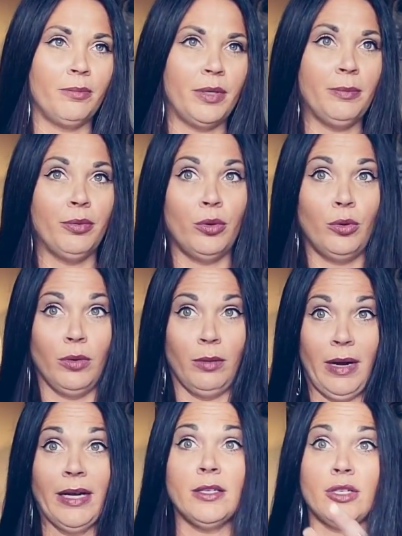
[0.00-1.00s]
people who
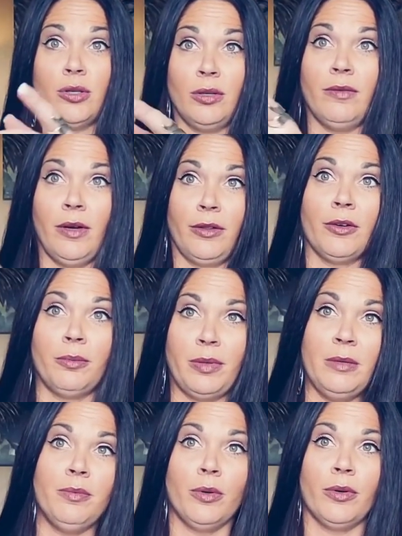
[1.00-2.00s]
remind you of other
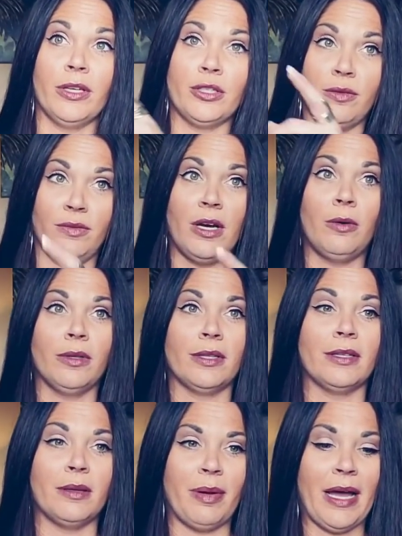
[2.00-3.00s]
people that you've dealt with
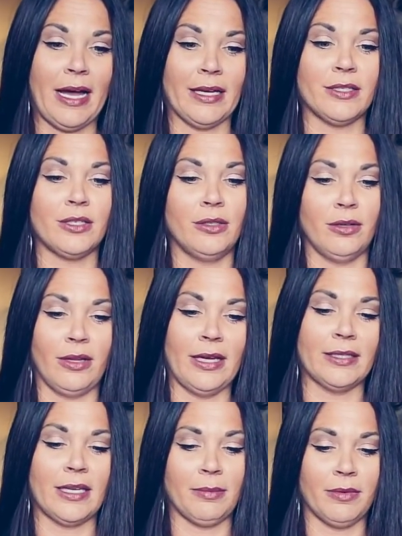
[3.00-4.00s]
in the past you know
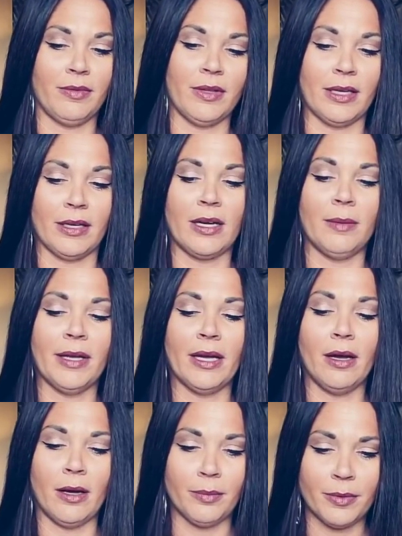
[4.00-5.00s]
that type of thing coming
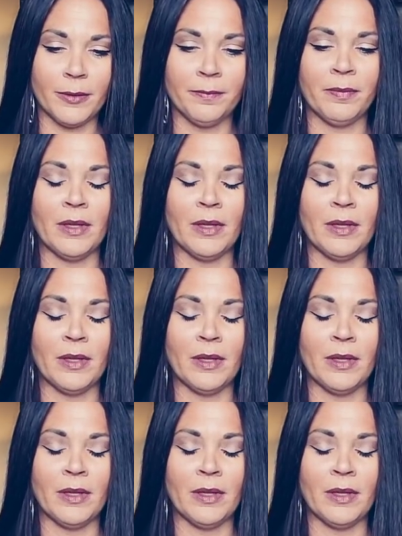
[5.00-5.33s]
up